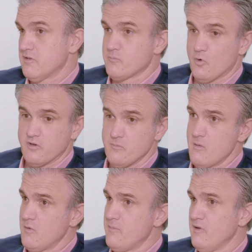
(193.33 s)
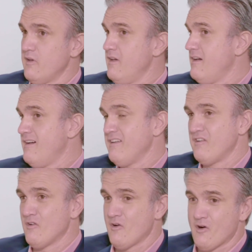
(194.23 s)
Sports memorabilia,
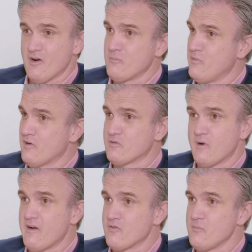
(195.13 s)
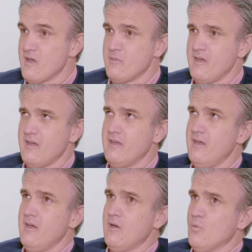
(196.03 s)
art, books, whatever it may be.
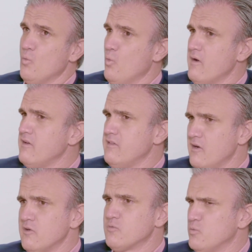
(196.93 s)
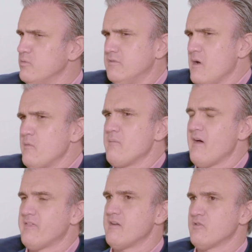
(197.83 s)
When did those? Tell me
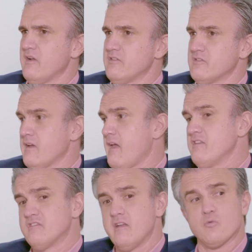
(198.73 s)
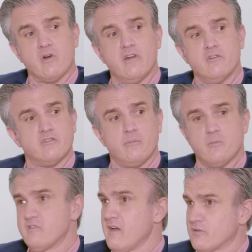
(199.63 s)
about that transition. Like, hey, Steve, we're going to do something
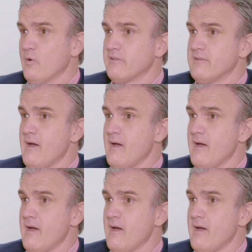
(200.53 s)
besides coins now.